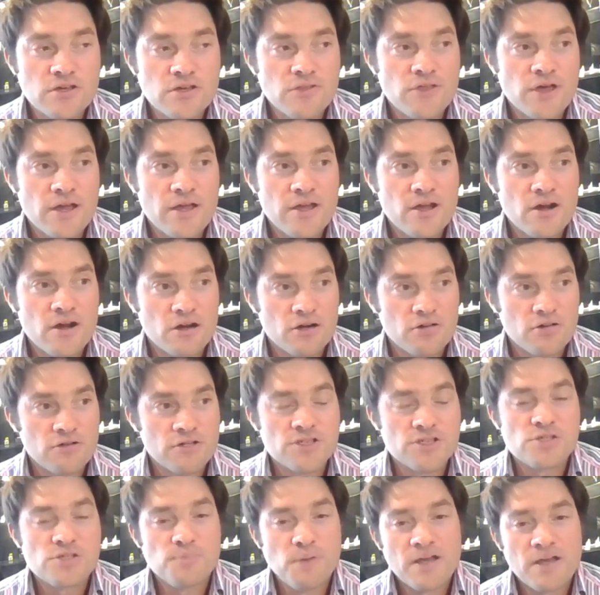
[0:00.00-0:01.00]
they are
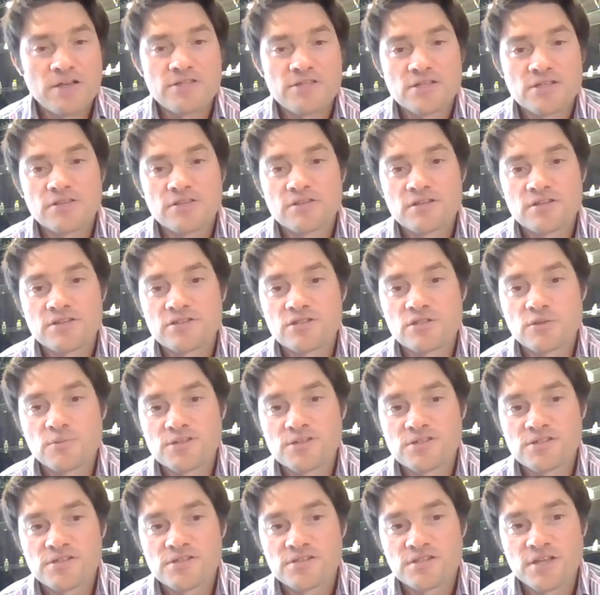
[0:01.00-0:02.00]
expecting things to be
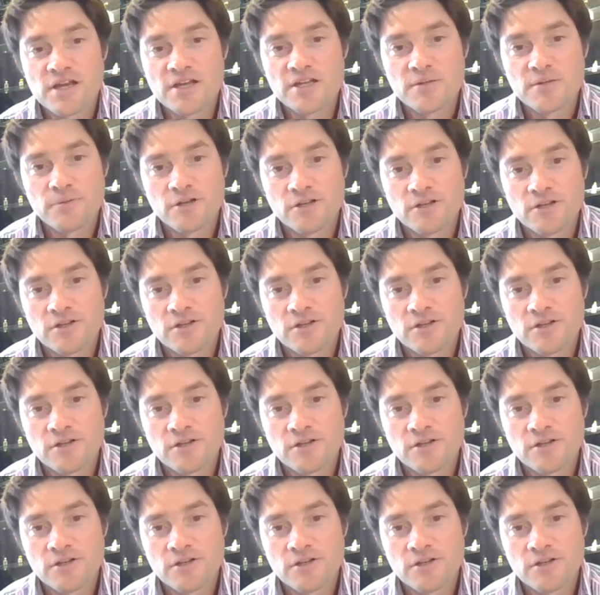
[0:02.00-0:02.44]
sustainable.